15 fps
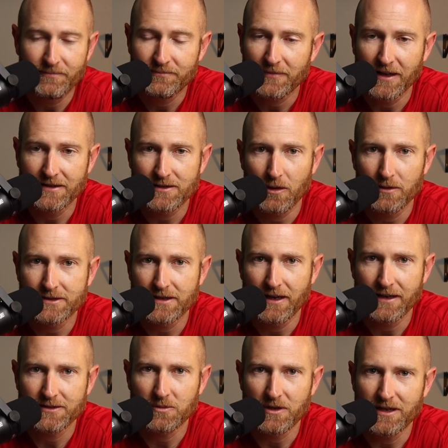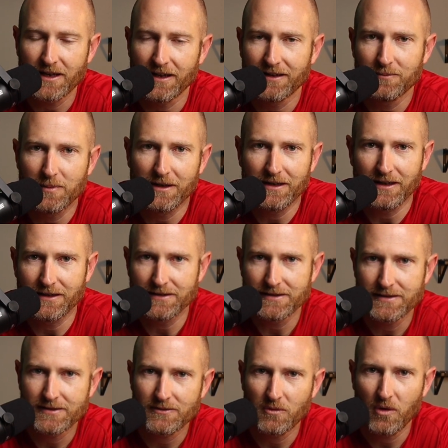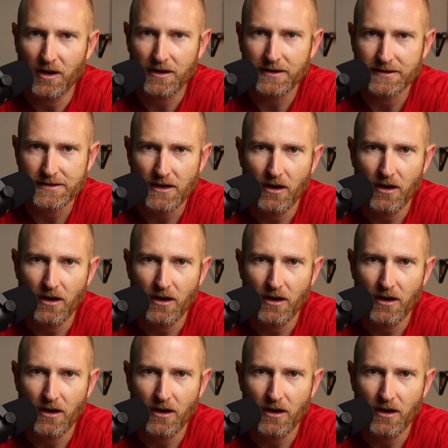it's always a nice weekend because work is